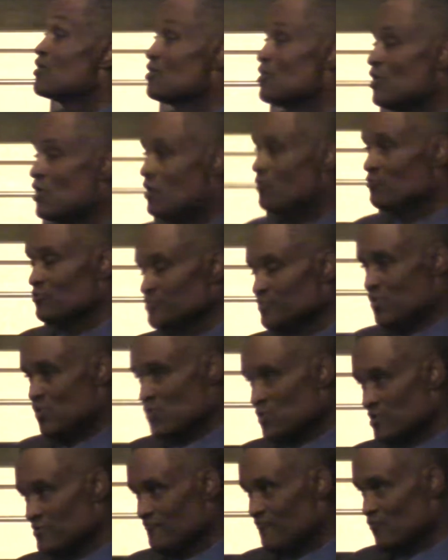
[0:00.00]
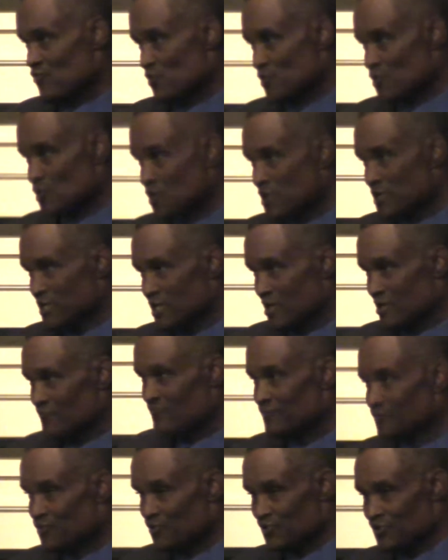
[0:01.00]
Carl was born in Port Oil,
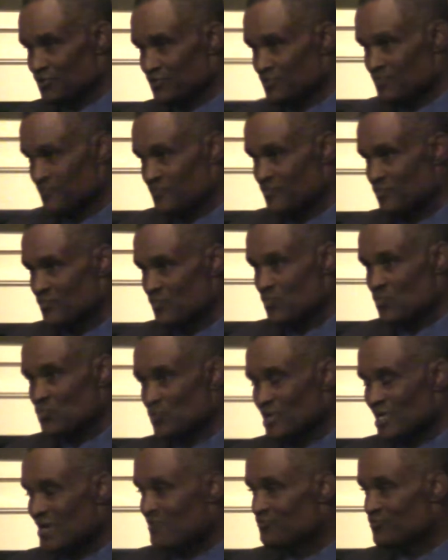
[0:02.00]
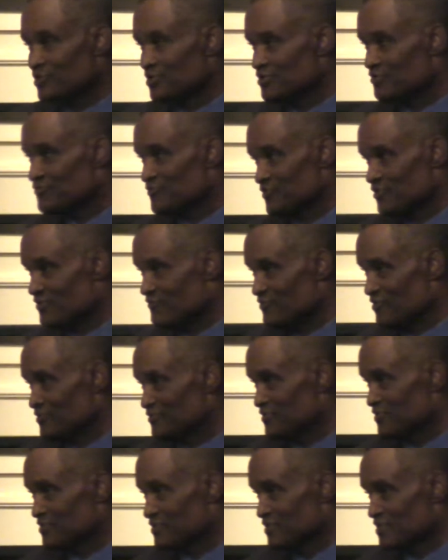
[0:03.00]
California, when I was in the
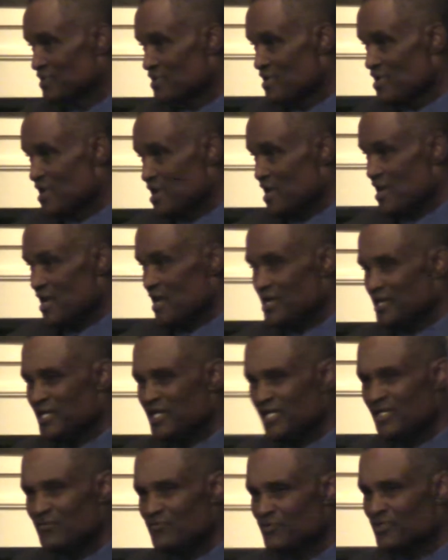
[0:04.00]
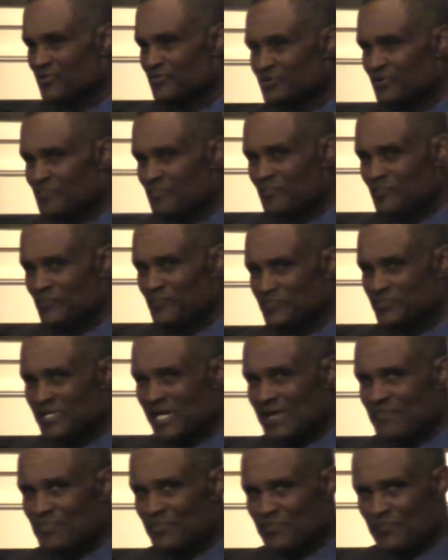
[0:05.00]
service. And he was a
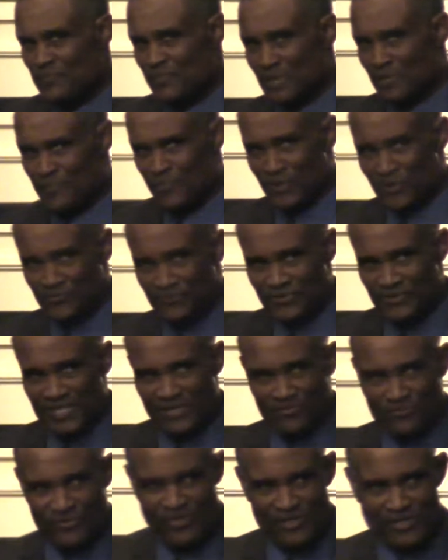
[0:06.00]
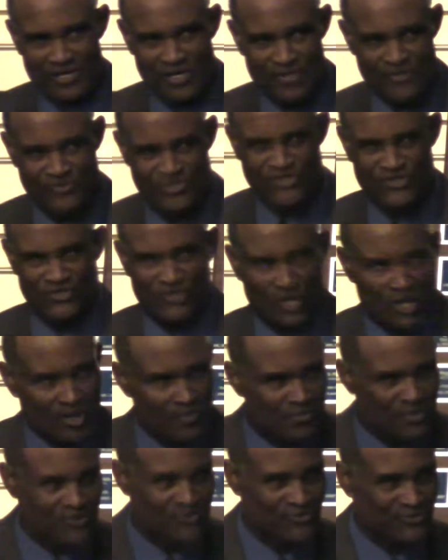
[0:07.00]
type of person that was
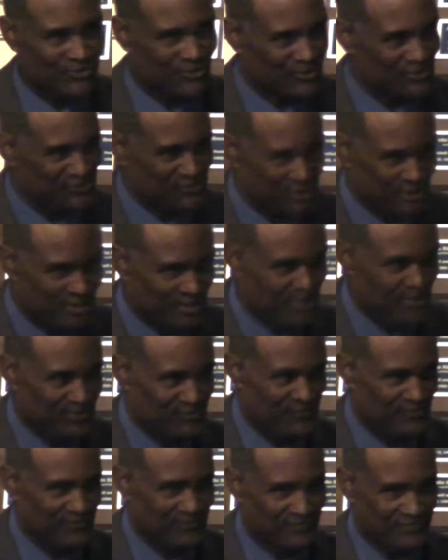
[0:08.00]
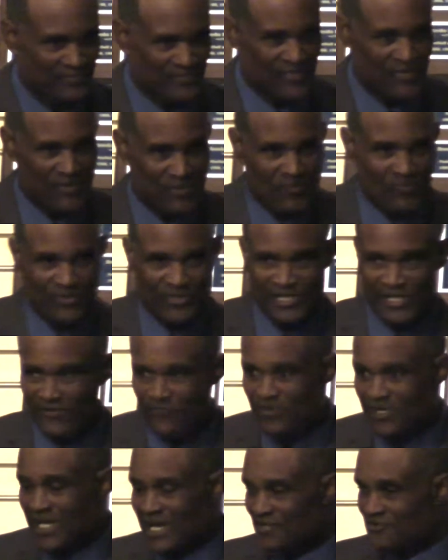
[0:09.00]
determined to achieve. When
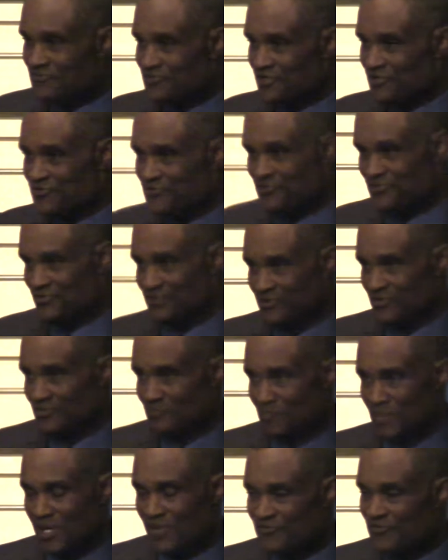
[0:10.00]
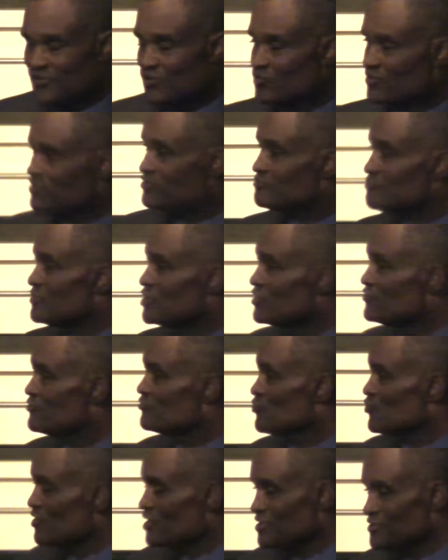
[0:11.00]
he was like 6 months old, his
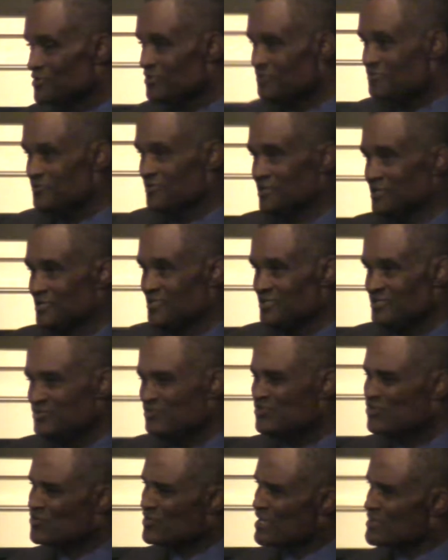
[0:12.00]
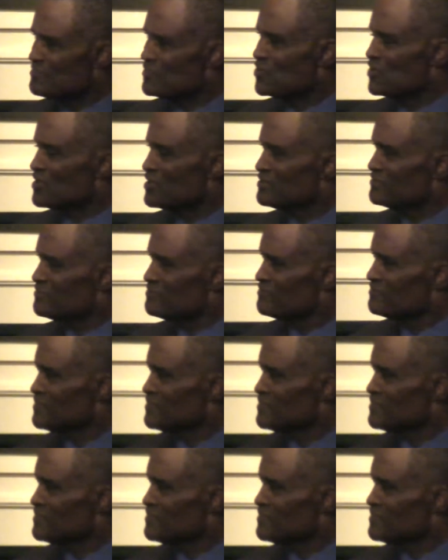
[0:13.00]
mother Wendy said, you know that boy